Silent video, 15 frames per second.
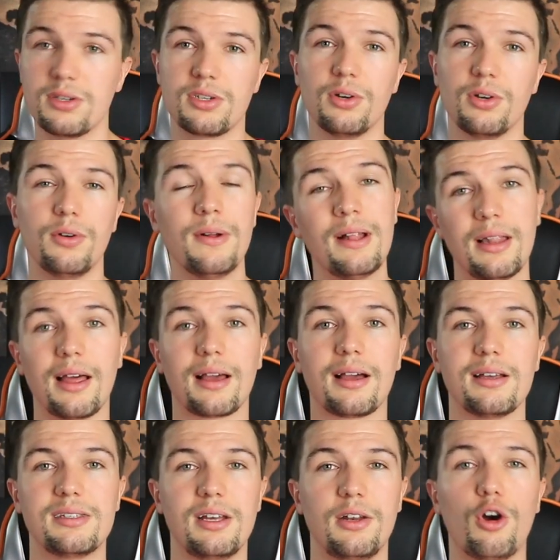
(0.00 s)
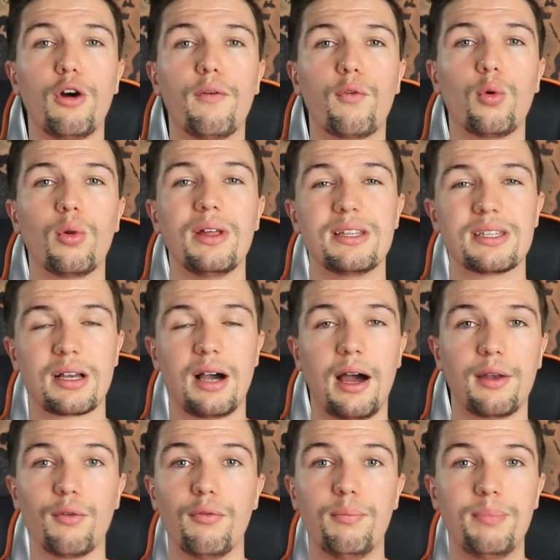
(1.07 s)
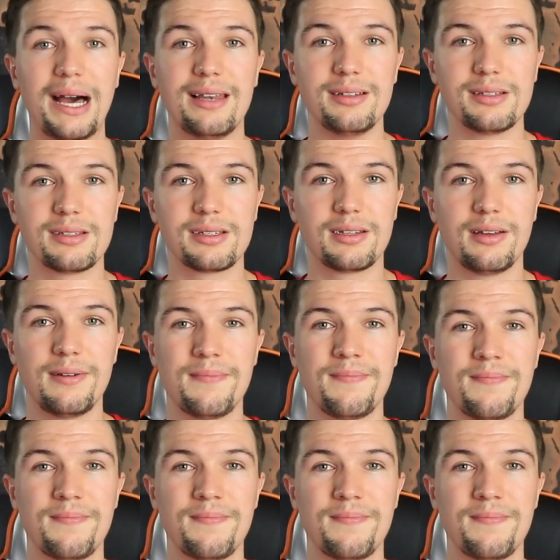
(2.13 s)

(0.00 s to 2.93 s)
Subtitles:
So like I said, overall, it's kind of balanced.